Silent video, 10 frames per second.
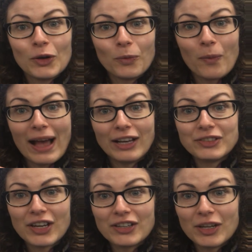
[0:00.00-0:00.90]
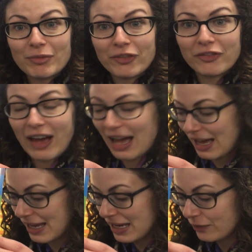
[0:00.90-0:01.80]
Well done, number
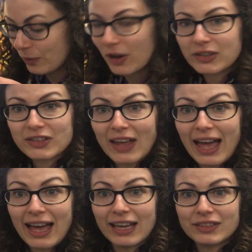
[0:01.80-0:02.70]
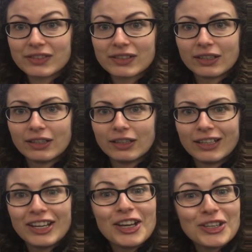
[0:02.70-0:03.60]
5. What's that?
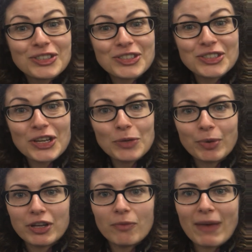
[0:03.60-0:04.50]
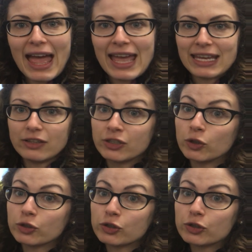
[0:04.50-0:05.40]
Super, number 8.
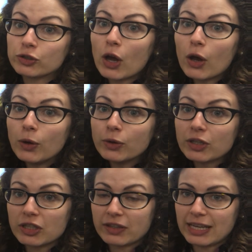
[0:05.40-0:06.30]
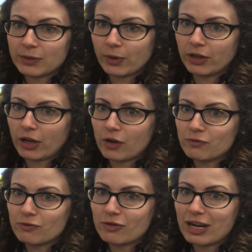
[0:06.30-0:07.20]
You're so good at these. We're going to go
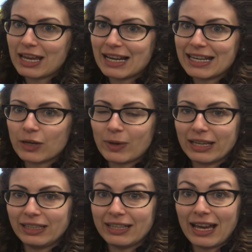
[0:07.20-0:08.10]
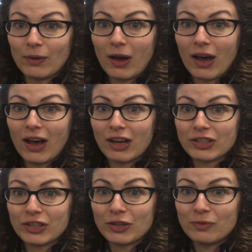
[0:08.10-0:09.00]
really quickly now. Are
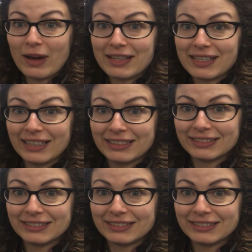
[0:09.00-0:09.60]
you ready?